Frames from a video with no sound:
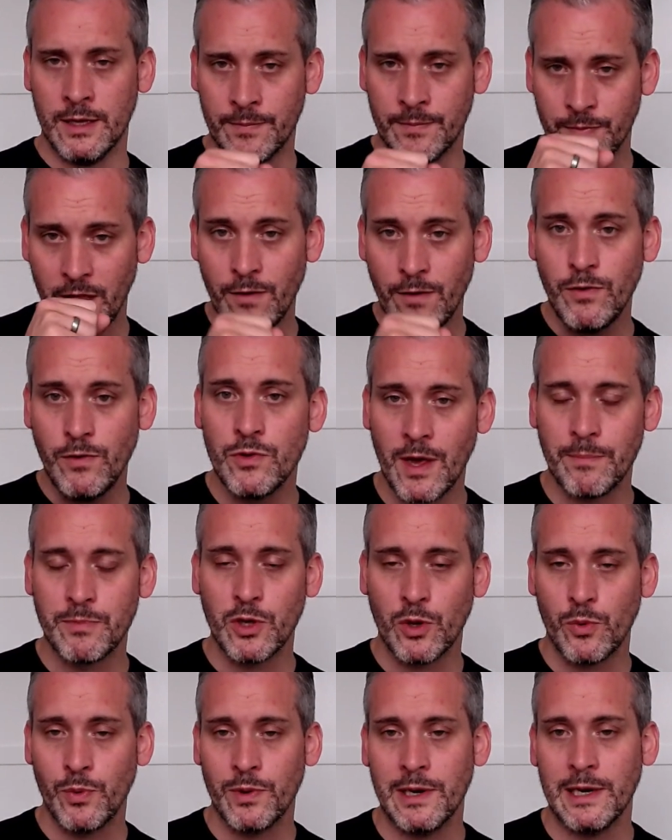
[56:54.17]
If you
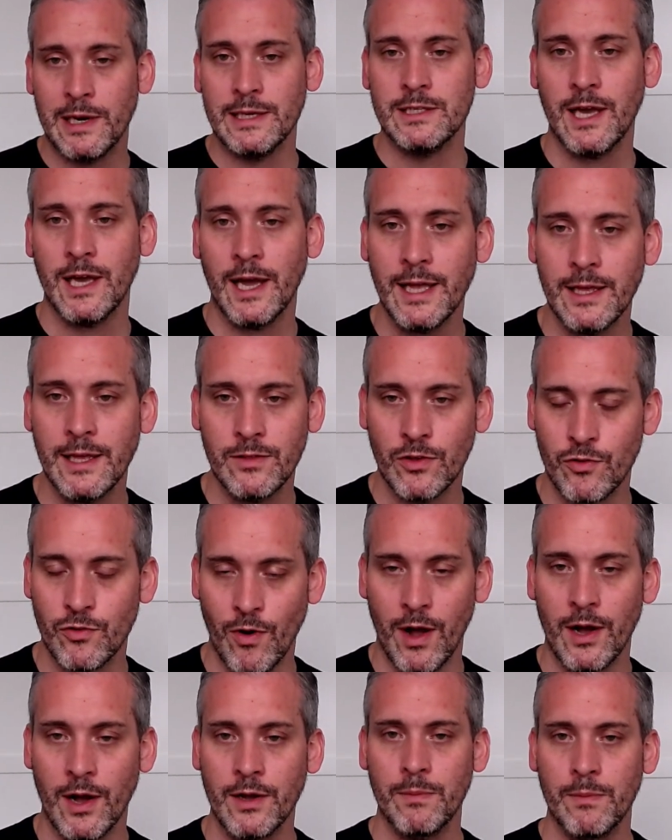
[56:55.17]
subsequently take the
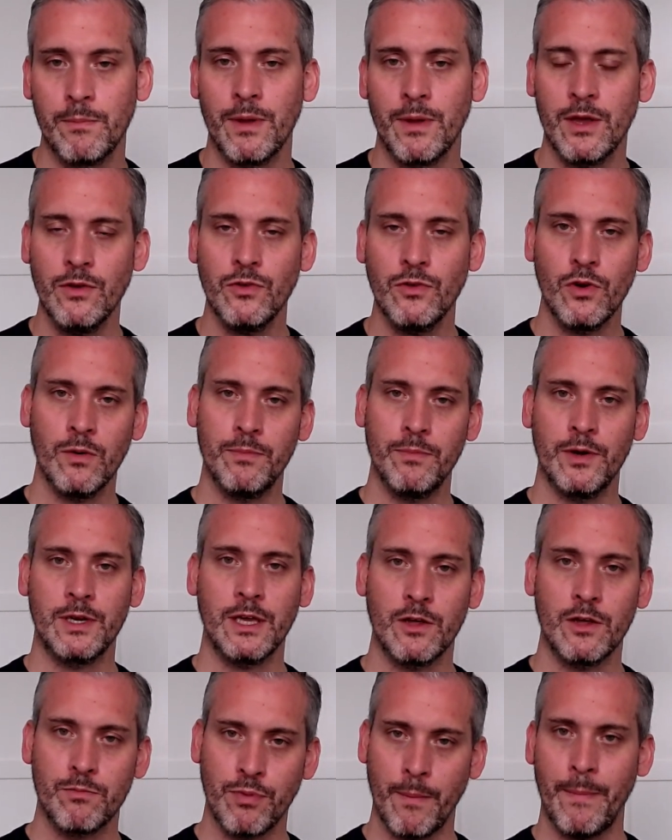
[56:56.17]
drug, because your body
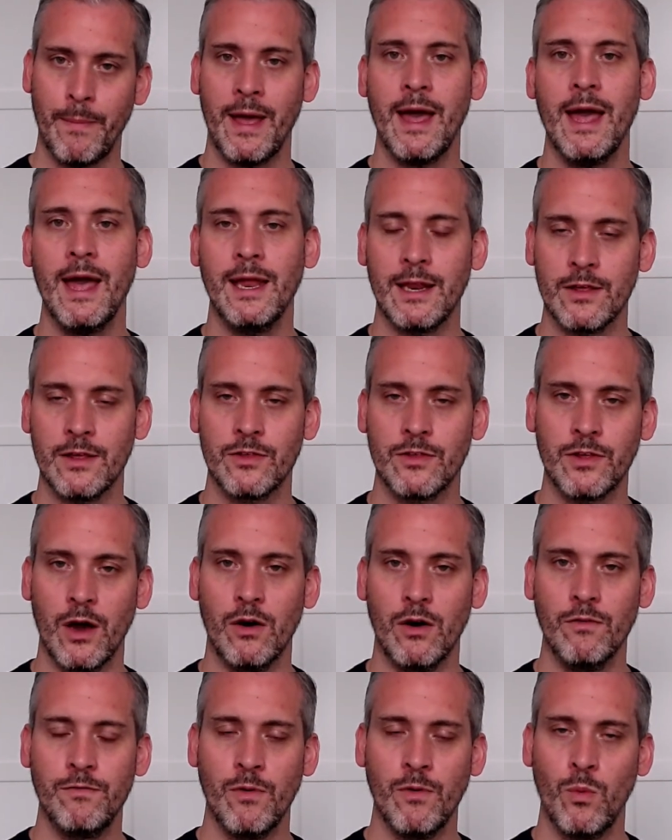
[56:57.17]
has prepared
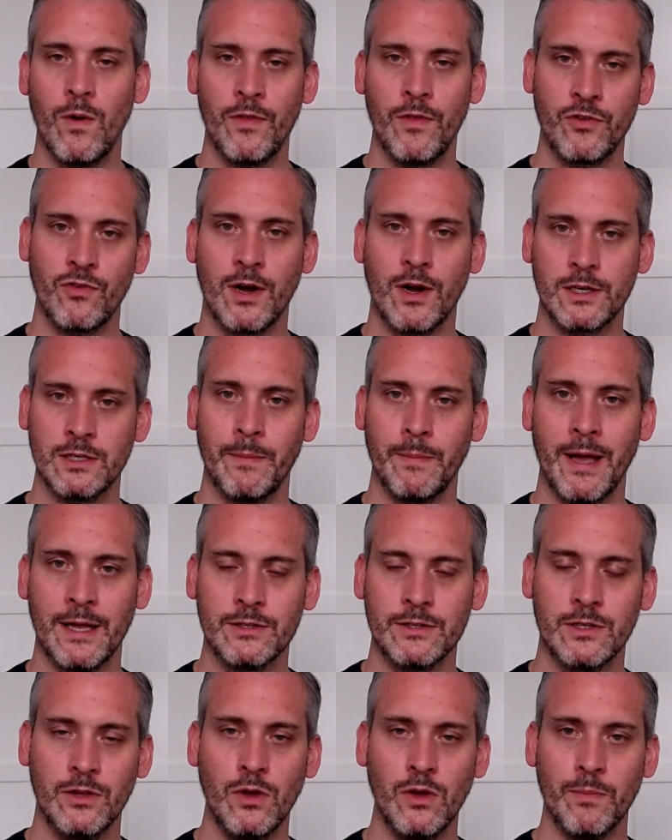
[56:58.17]
itself for what the drug's about
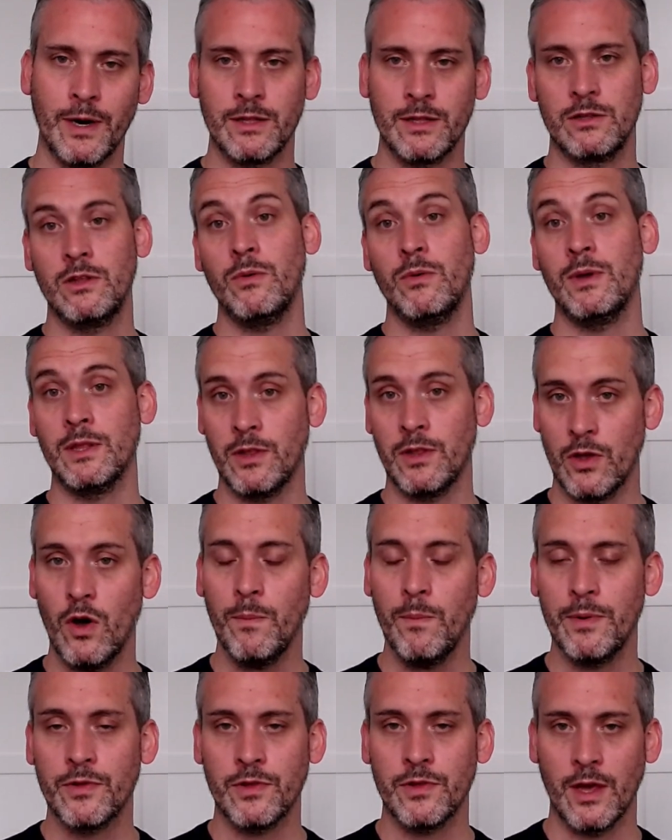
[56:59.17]
to do by doing the
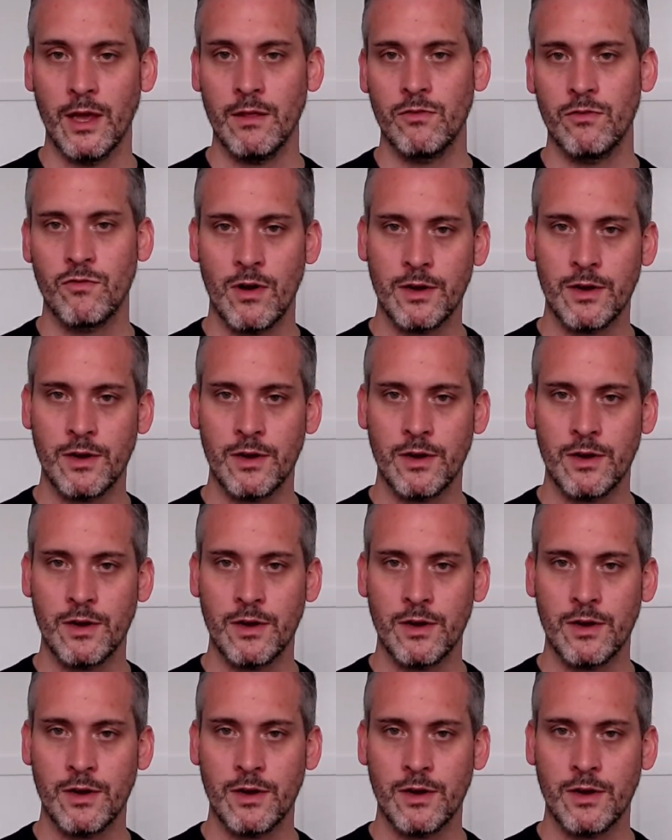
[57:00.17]
opposite,